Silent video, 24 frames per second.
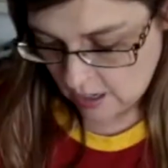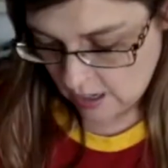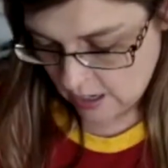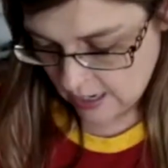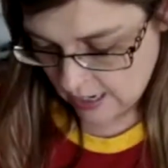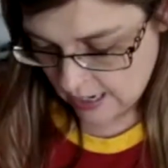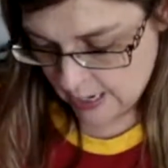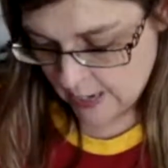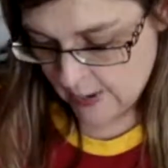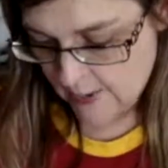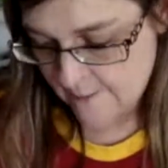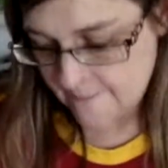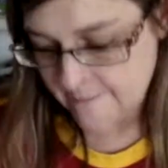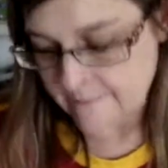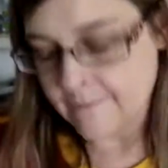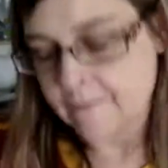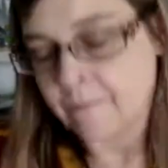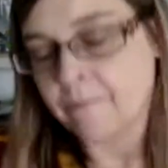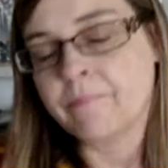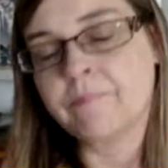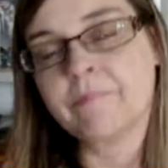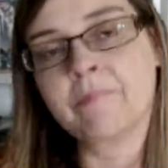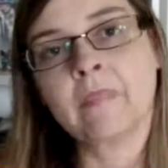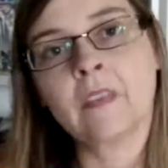Um,
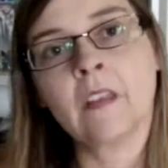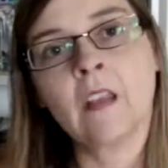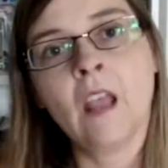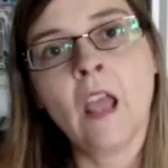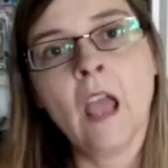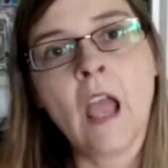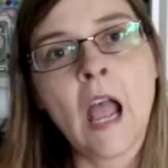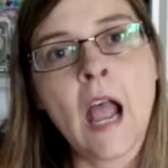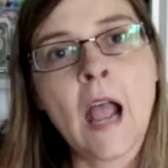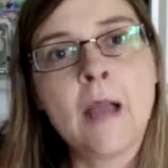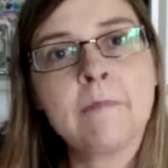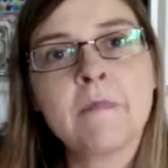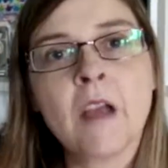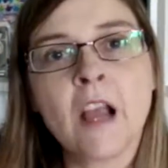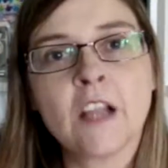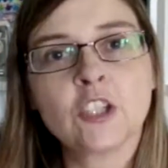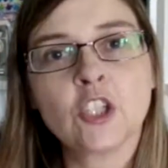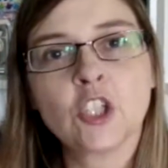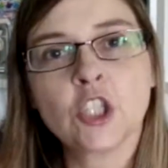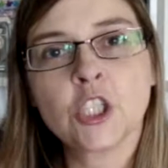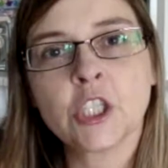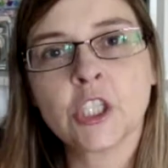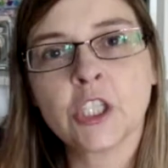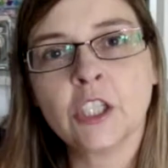I'm not
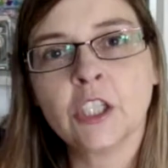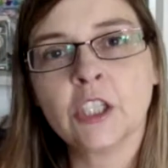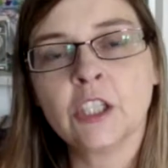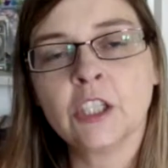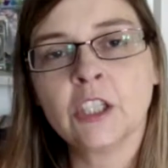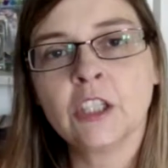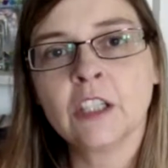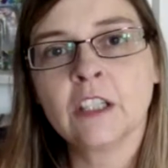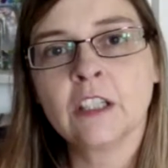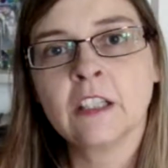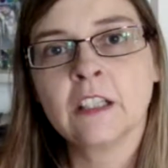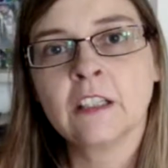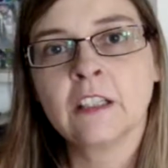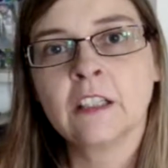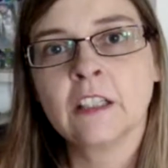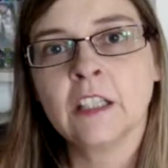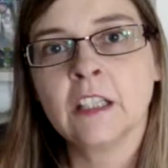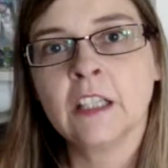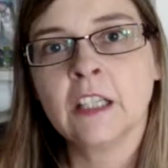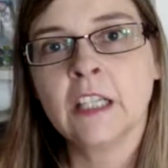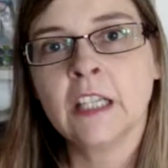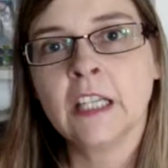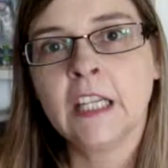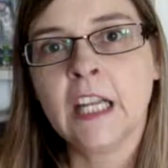sure
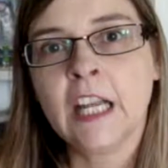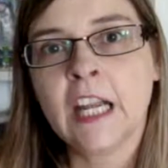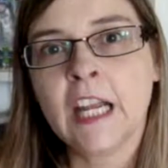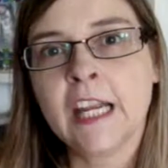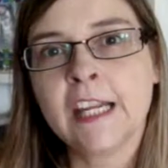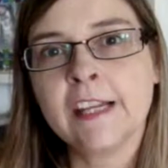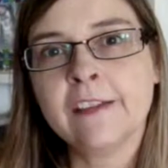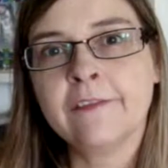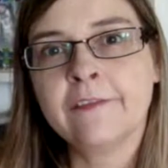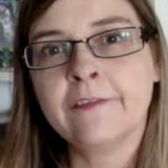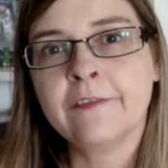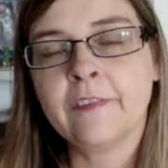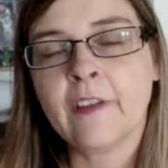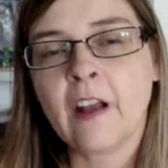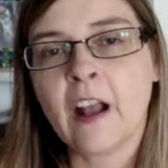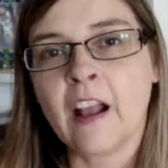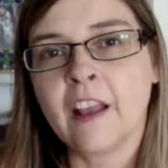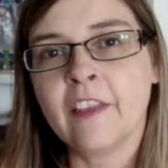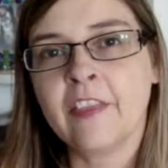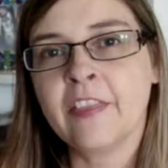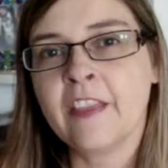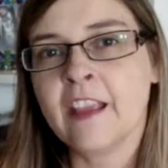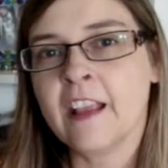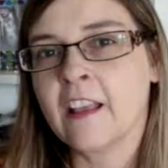if
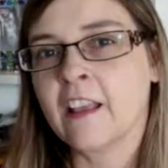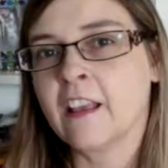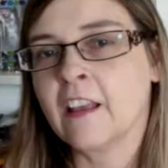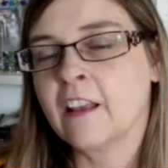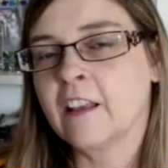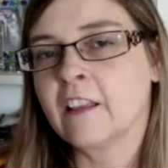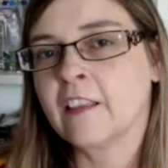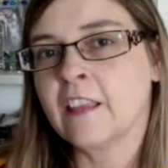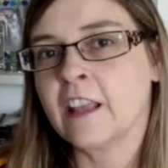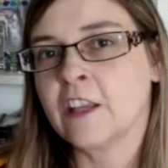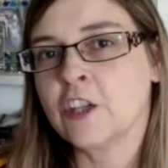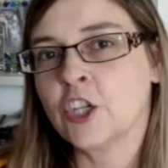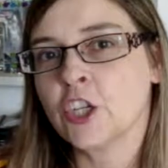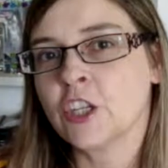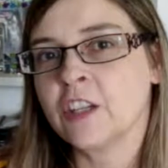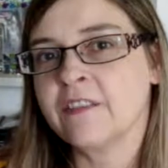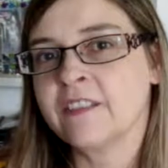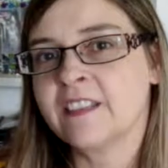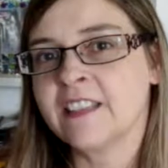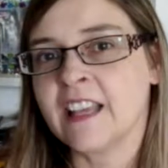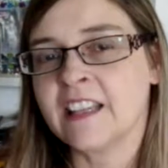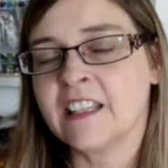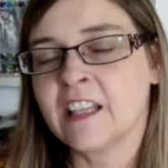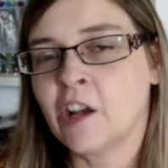I think they should have
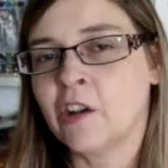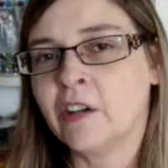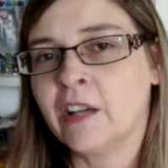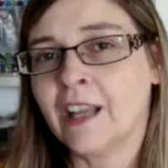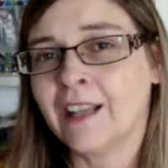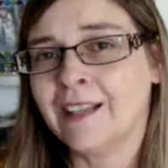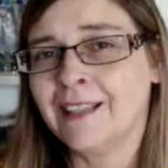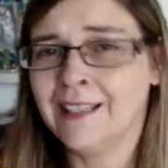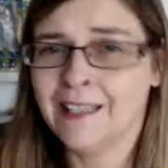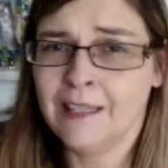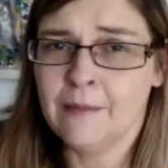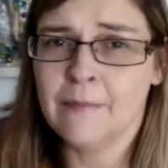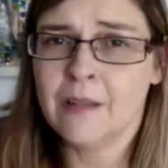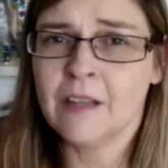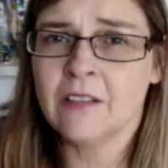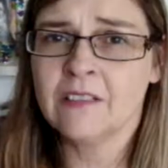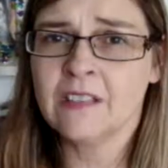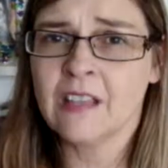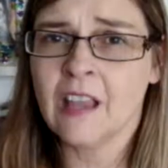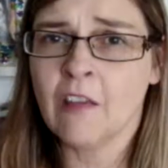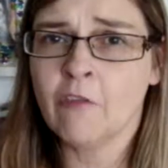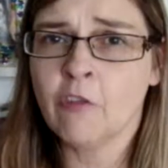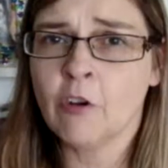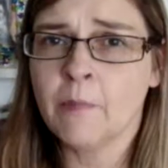sent out an email
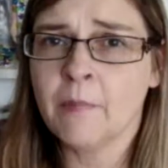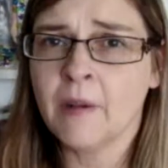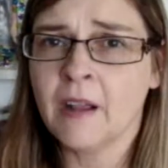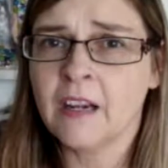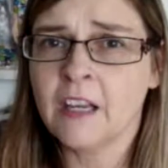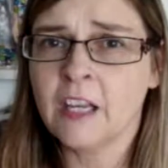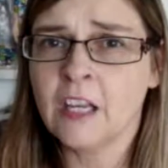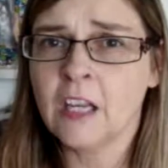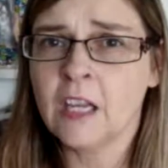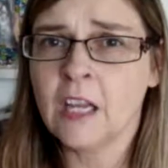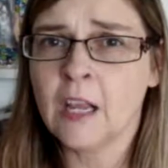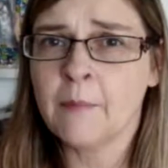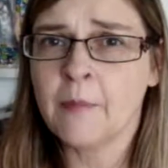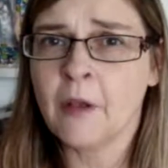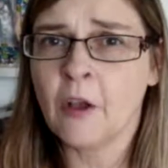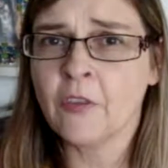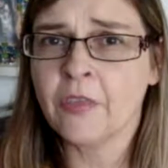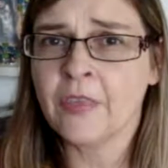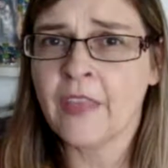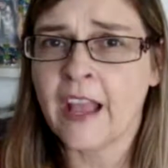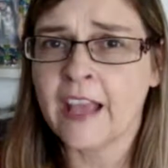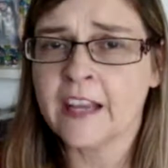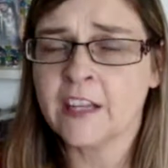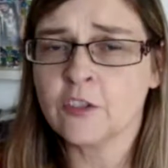to everybody
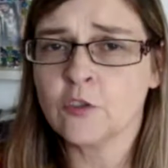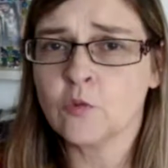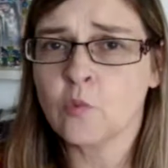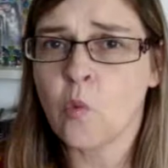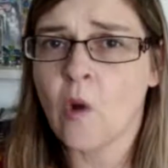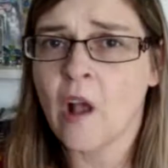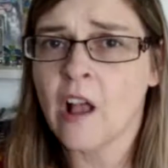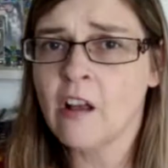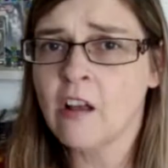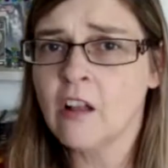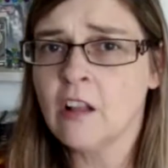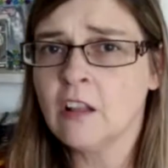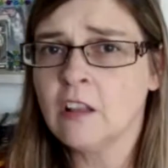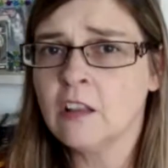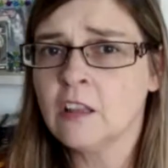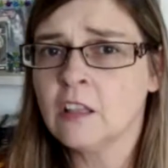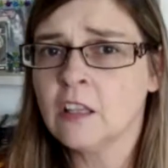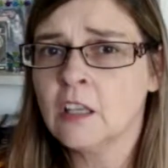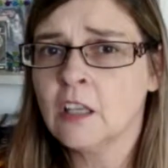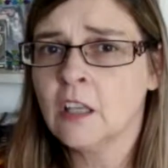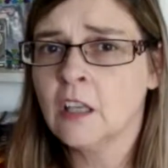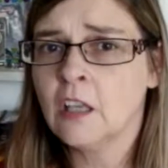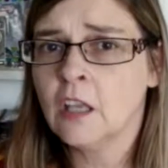about that as well,